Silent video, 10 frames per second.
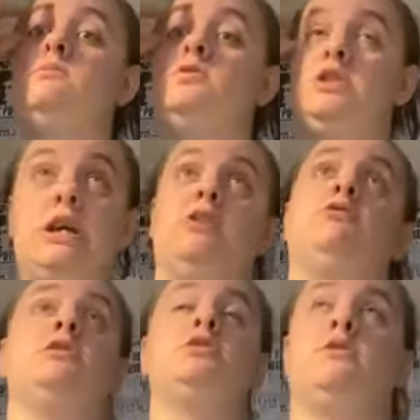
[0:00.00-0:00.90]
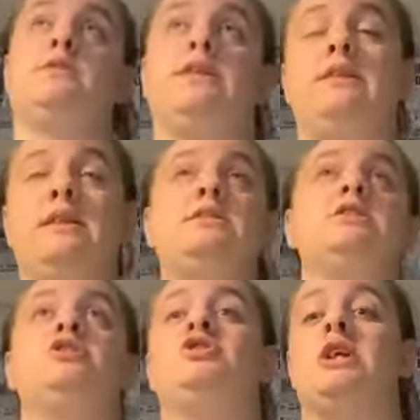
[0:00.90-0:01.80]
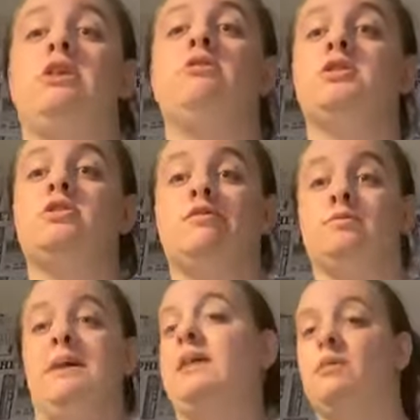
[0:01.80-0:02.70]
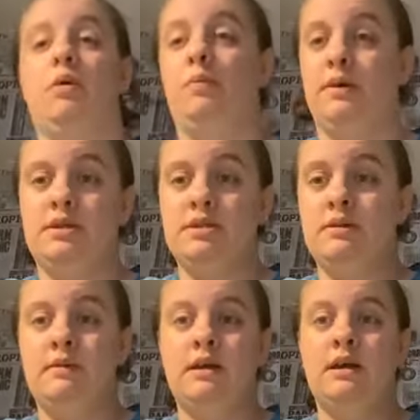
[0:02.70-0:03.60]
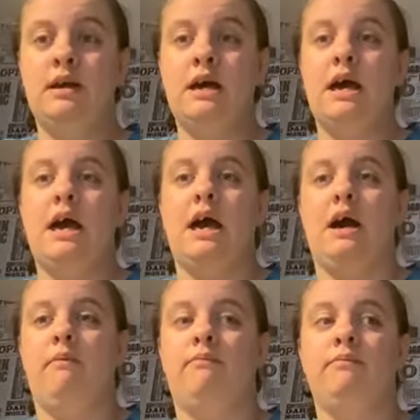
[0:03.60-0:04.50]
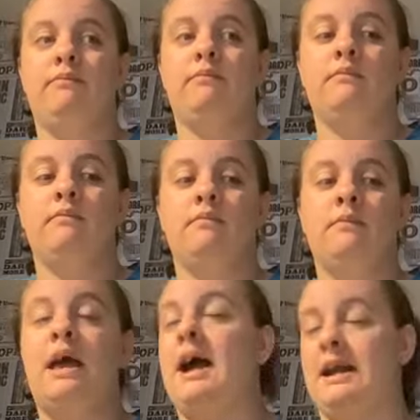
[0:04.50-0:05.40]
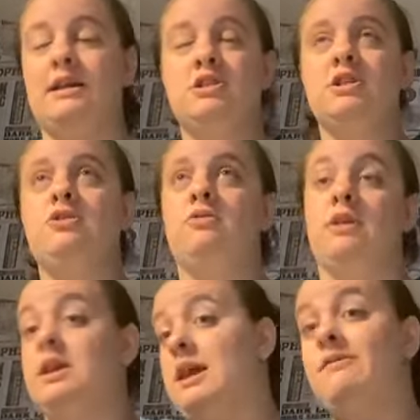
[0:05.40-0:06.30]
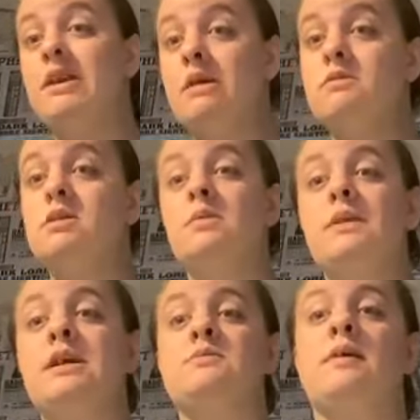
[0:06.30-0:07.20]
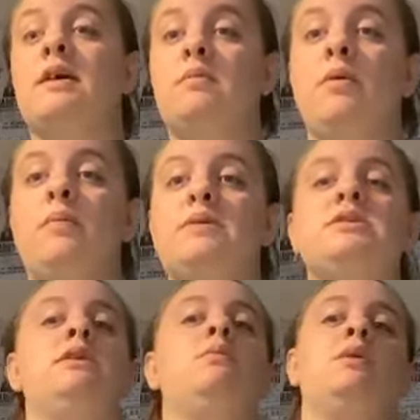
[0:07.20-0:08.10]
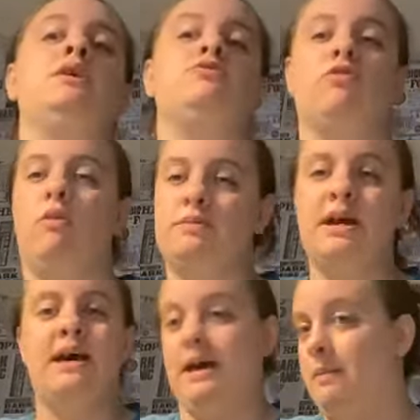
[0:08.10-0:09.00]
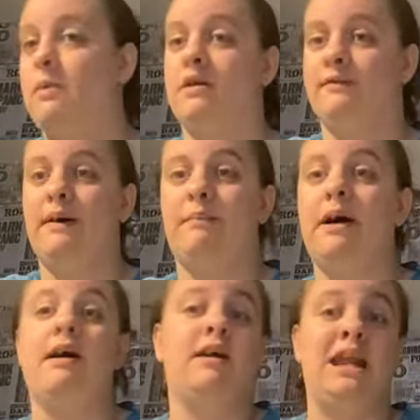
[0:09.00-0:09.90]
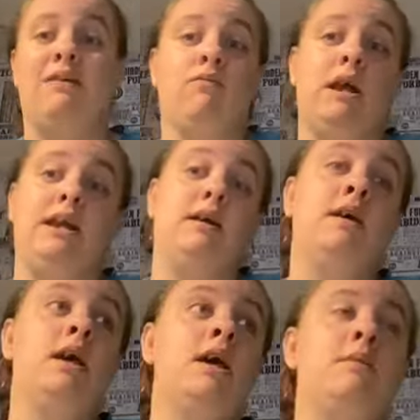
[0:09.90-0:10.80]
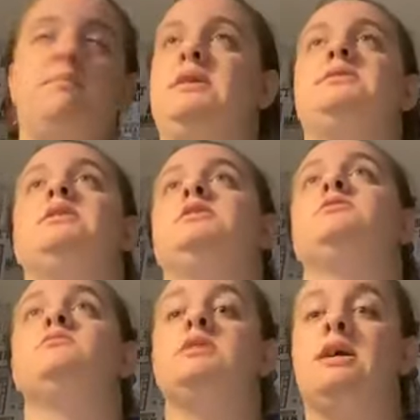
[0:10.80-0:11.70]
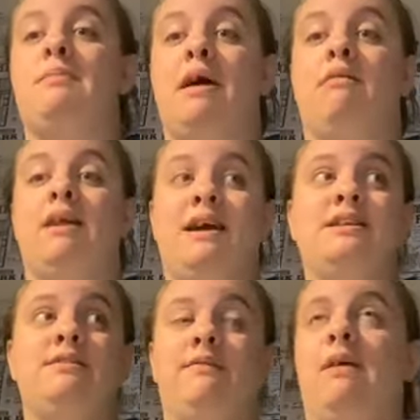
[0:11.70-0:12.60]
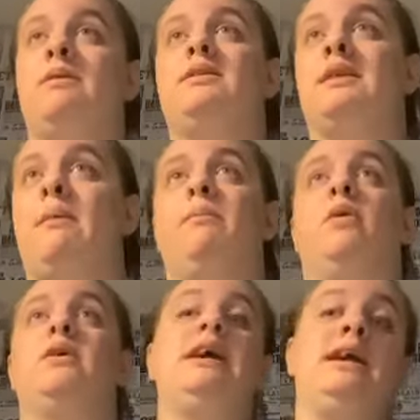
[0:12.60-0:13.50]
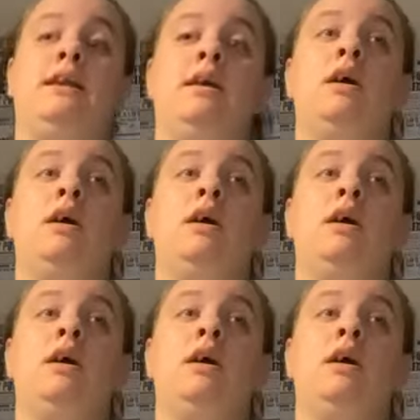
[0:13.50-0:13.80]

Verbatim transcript: Jay Kristoff's. I think this is Jay Kristoff's magnum opus. Um, I initially thought the Nevernight was going to be his magnum opus, and then when he dropped Emperor of the Vampire, and I read it, basically as soon as it came out, and I devoured that book in,